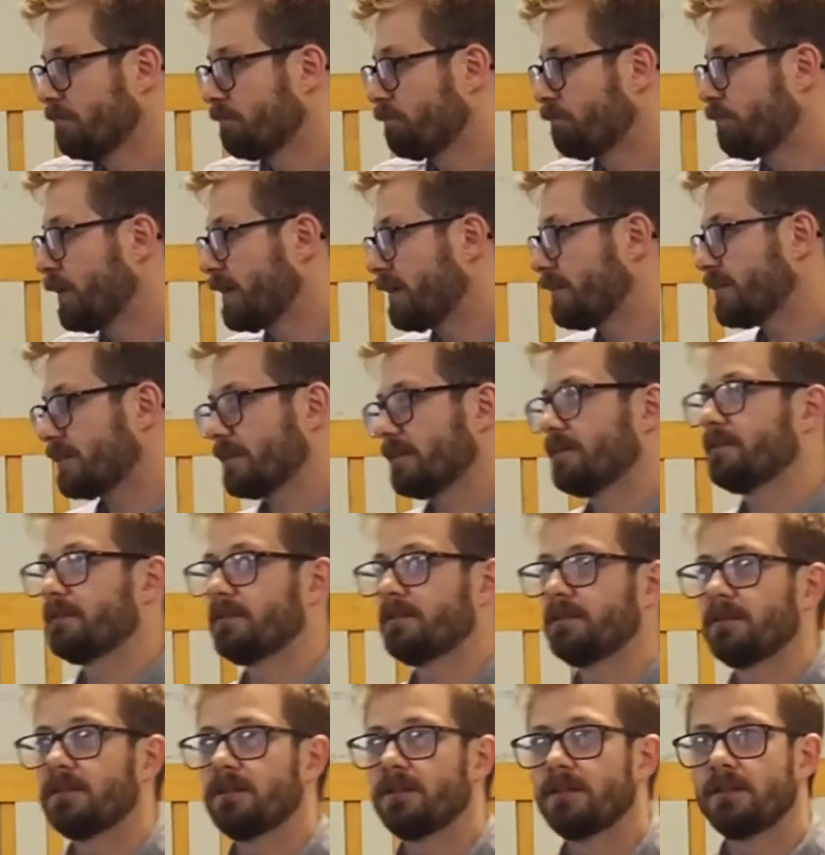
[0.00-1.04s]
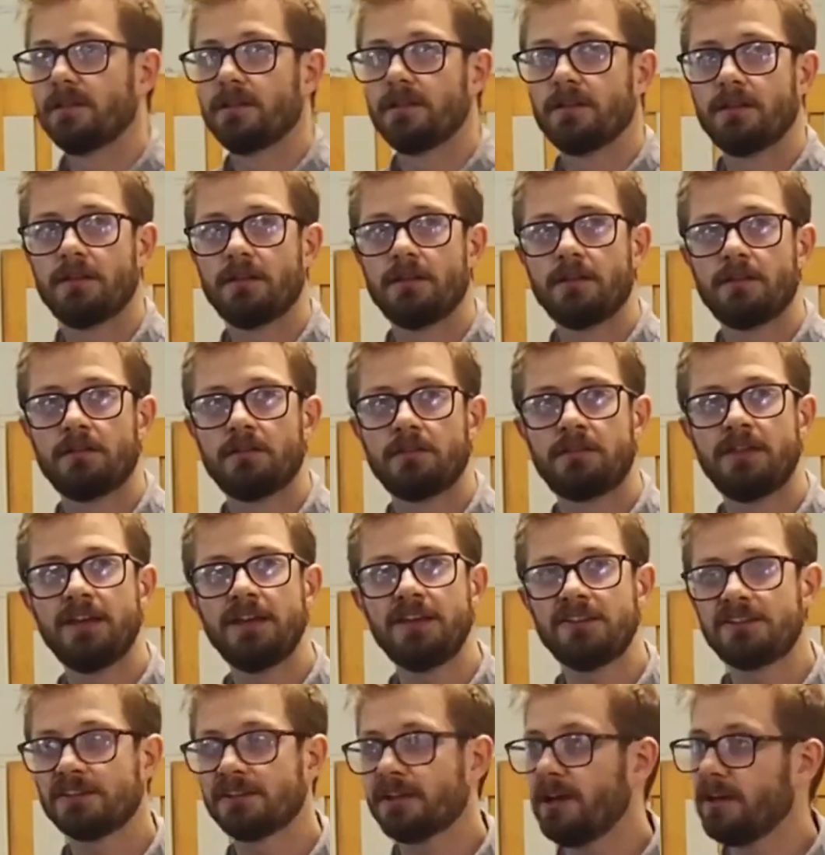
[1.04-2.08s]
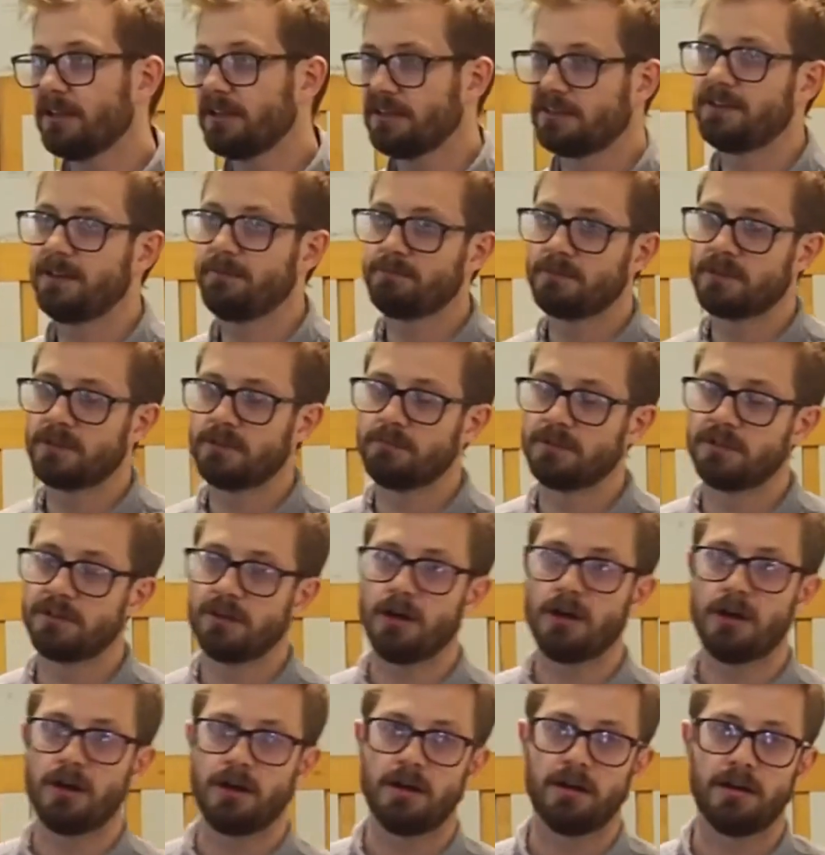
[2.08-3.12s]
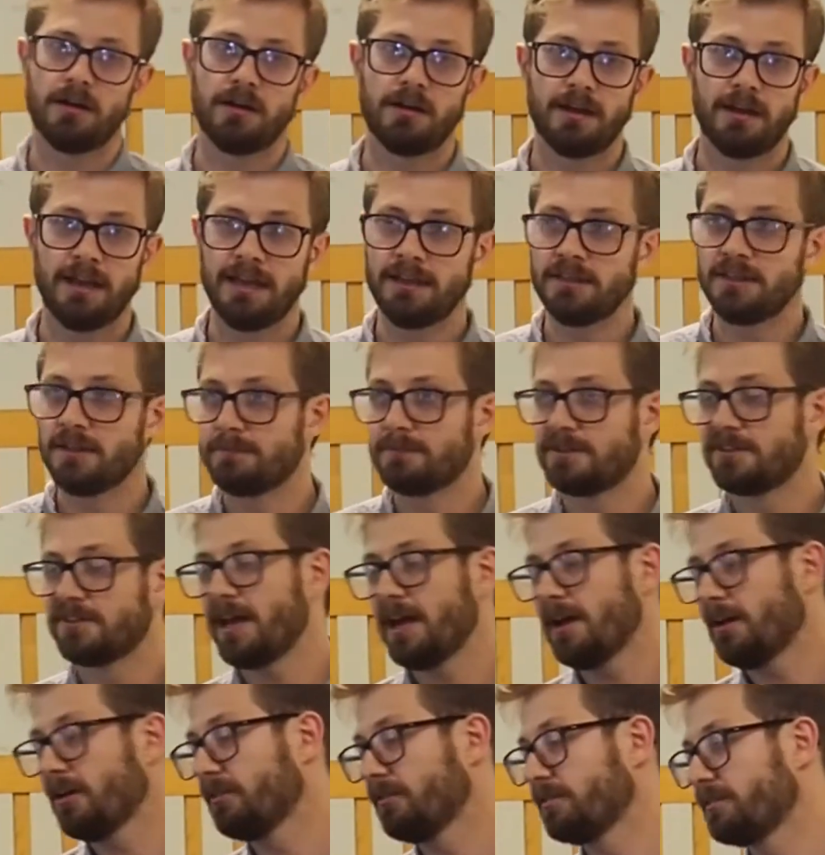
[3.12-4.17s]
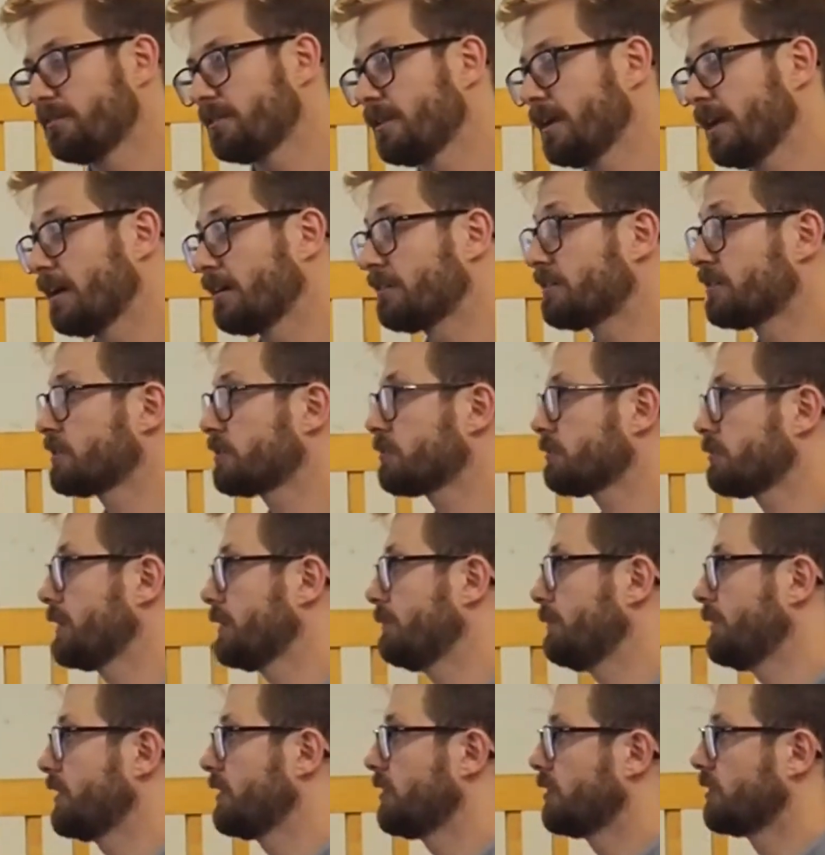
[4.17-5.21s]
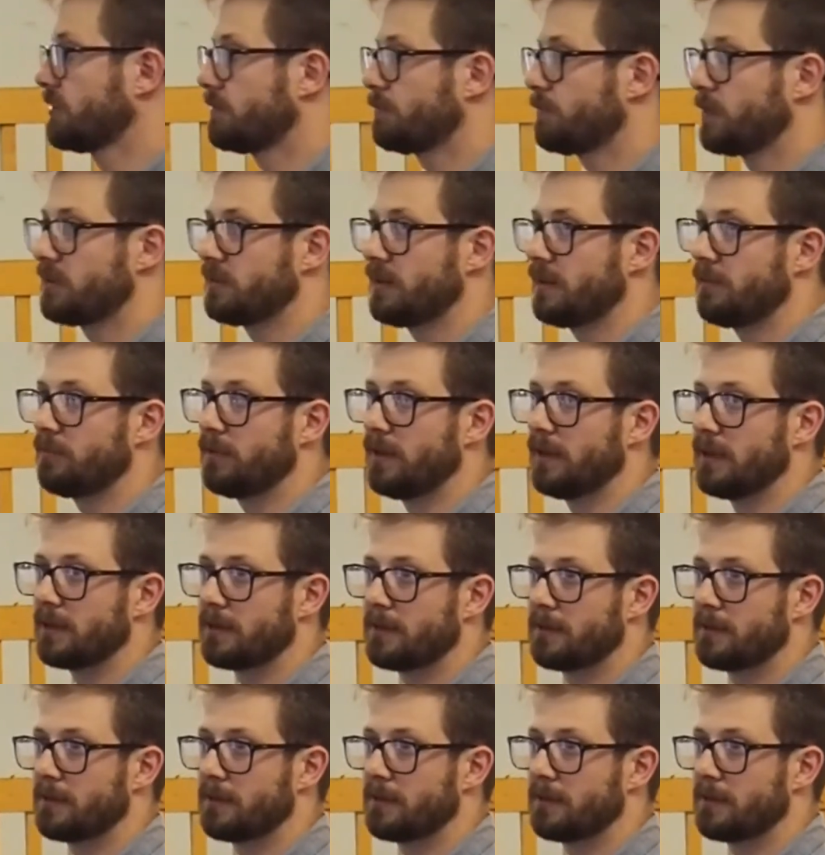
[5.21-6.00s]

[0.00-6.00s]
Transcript: But these kind of symptoms are, in themselves, extremely non-specific.